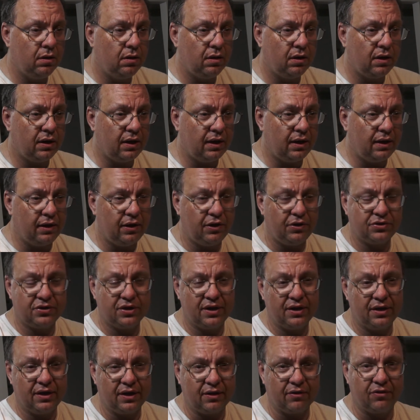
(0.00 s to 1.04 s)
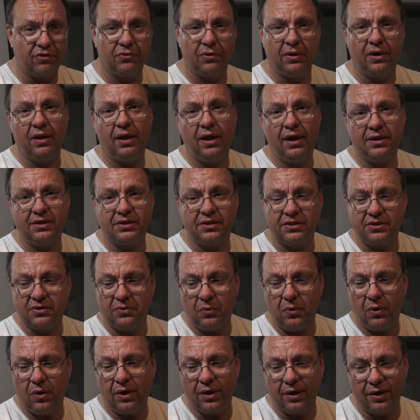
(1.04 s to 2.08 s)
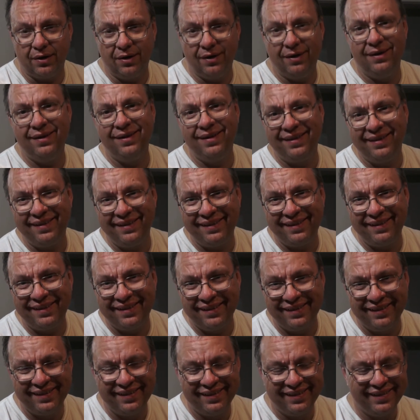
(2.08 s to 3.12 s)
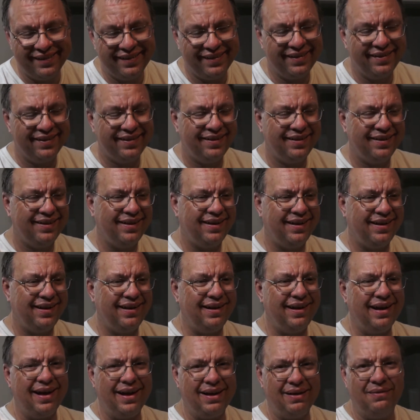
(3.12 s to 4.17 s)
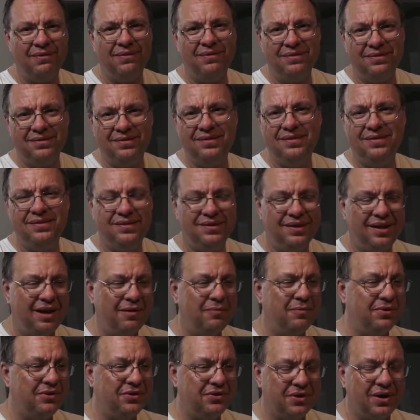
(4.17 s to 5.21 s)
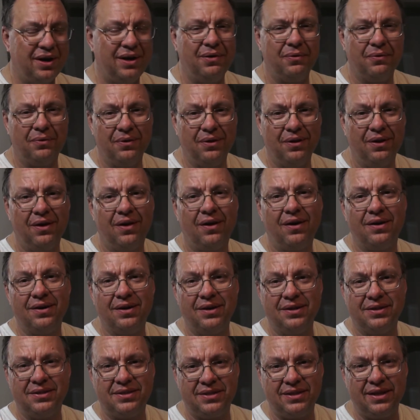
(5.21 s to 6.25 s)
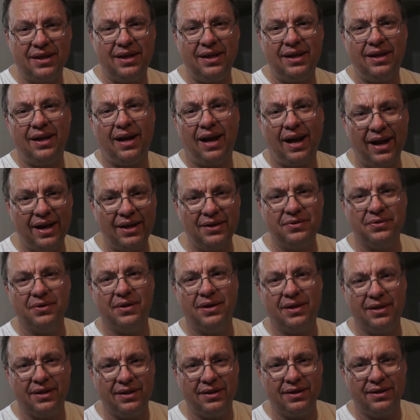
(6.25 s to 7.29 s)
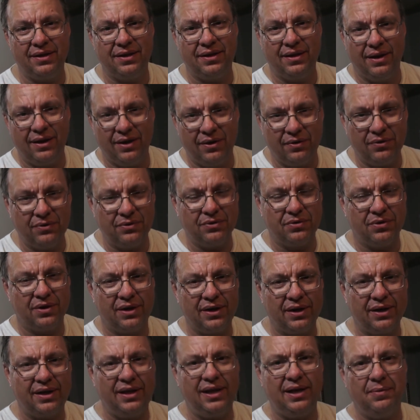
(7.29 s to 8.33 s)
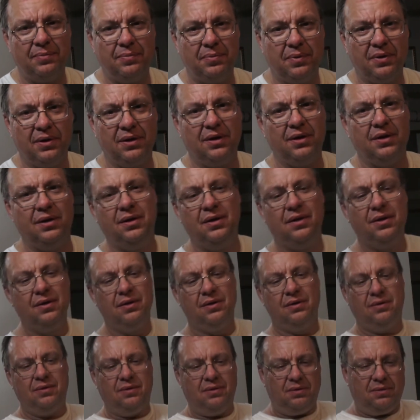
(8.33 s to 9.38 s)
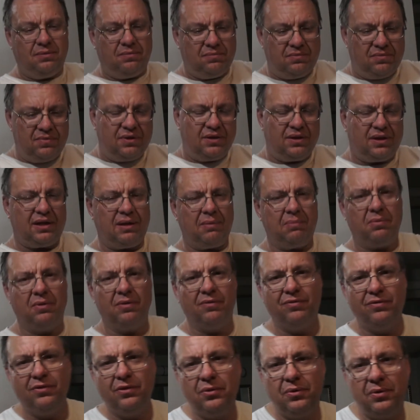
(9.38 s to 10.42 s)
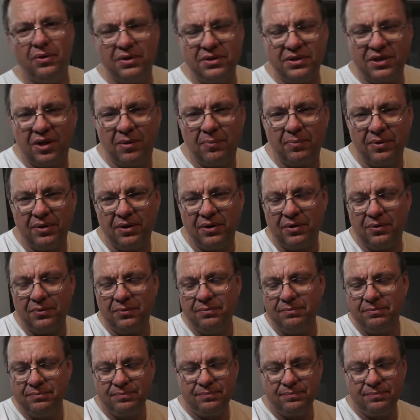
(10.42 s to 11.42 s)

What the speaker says: I also had like 3 glasses of water. I've been trying real hard to stay hydrated, and, you know, and try to keep the fluids up, you know.